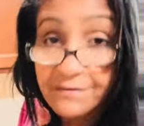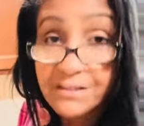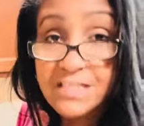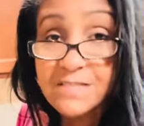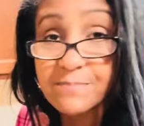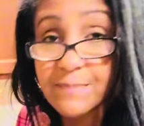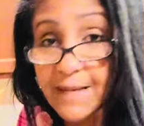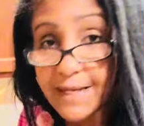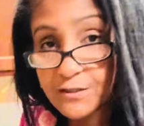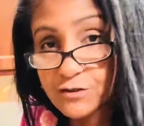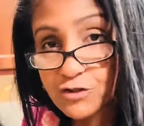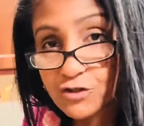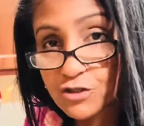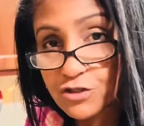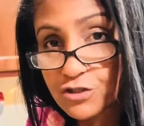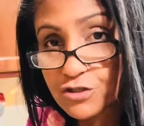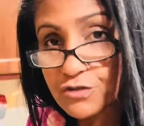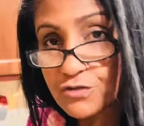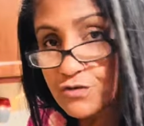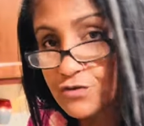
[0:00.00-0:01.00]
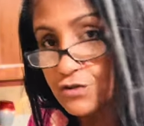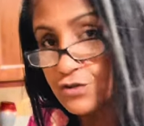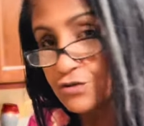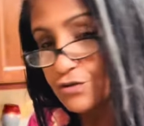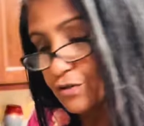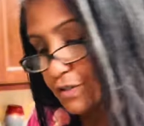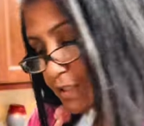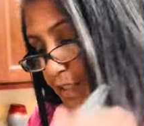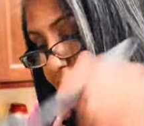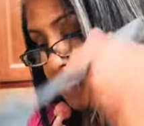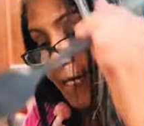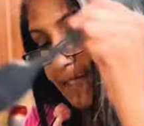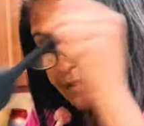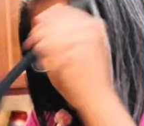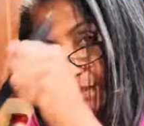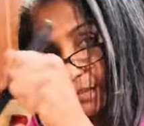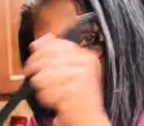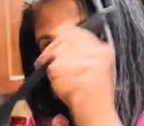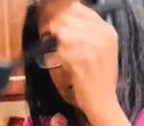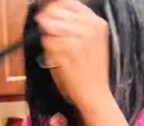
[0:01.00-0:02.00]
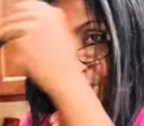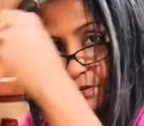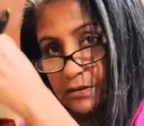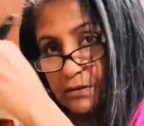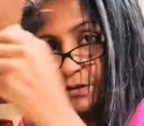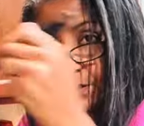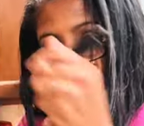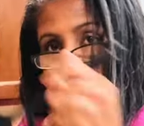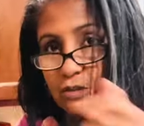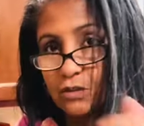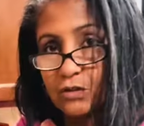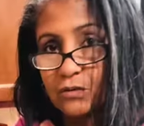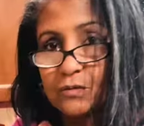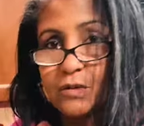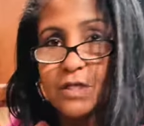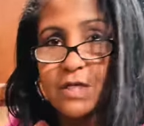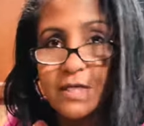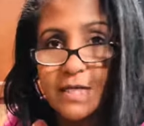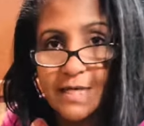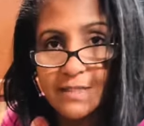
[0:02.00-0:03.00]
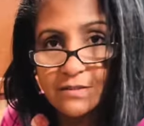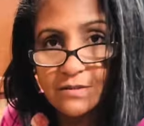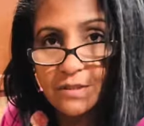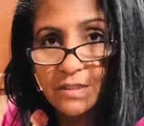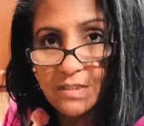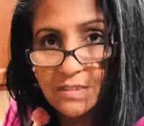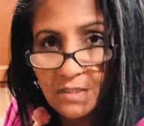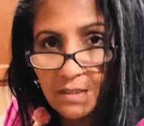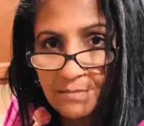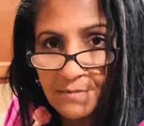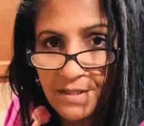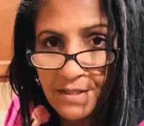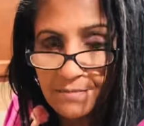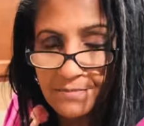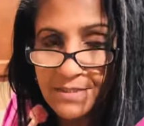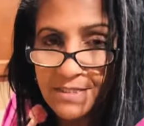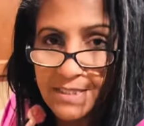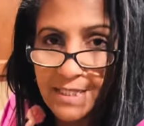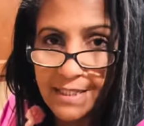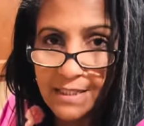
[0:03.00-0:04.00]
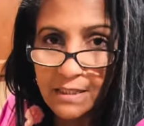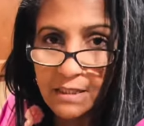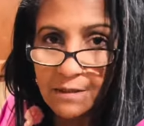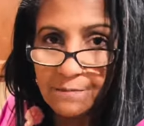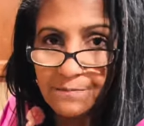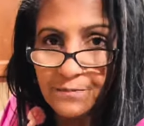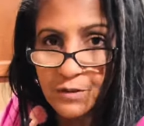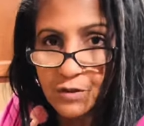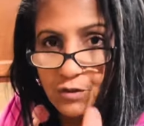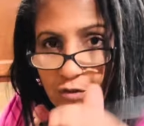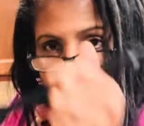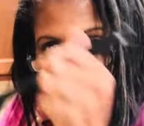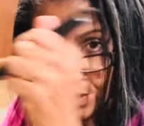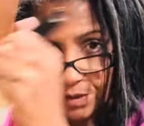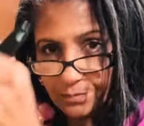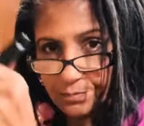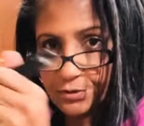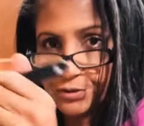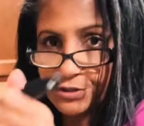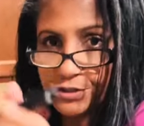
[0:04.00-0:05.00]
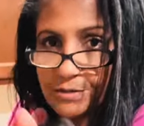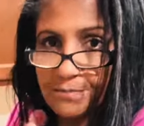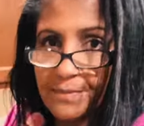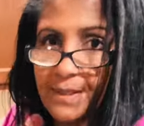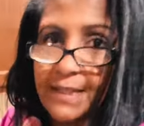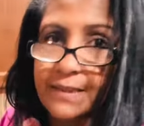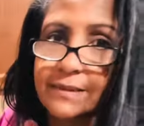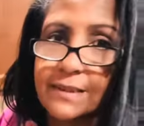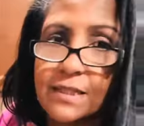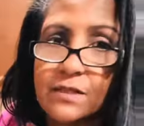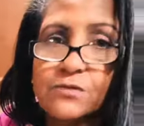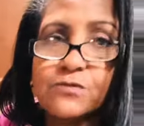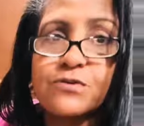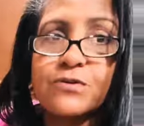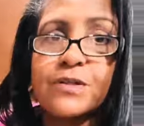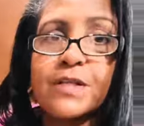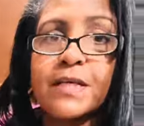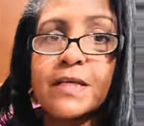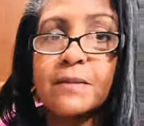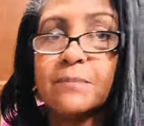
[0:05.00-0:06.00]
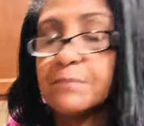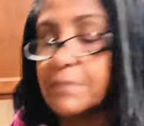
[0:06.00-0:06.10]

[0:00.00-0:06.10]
a spatula so you can kind of, it's because some of them stay up, so you want to push them back down so they can